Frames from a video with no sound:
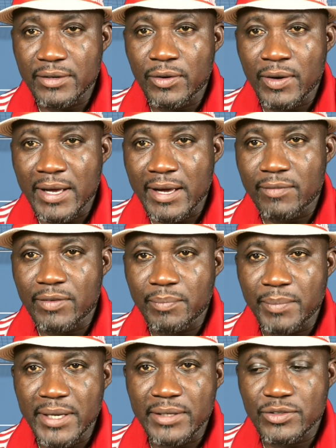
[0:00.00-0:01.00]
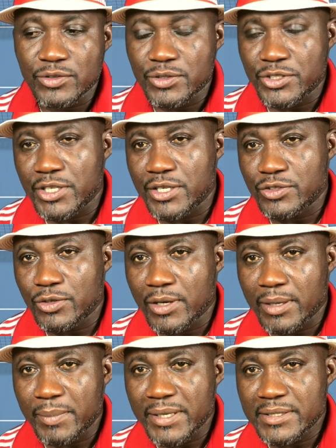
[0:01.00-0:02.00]
don't have the means to chase
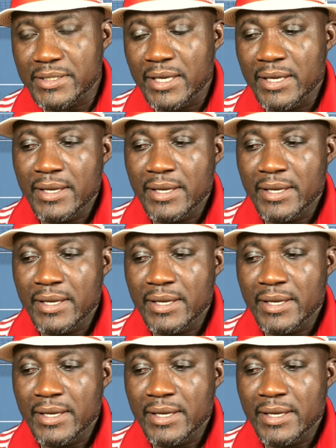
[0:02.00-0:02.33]
tournaments